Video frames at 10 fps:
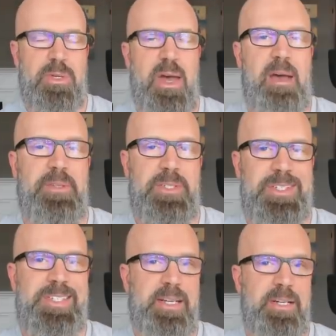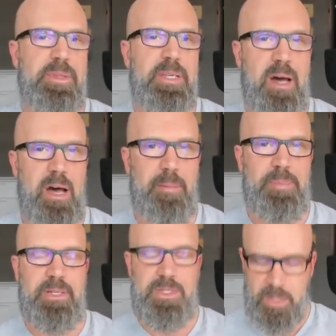You have to signal the
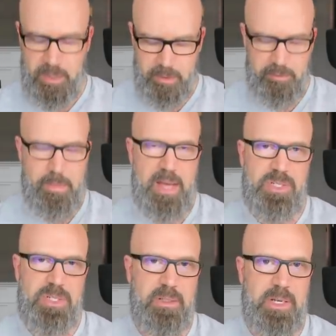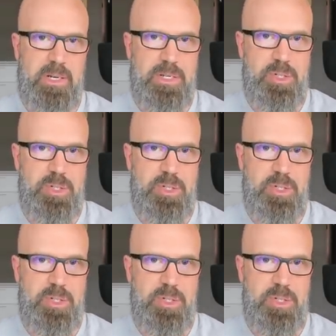optics of masculinity,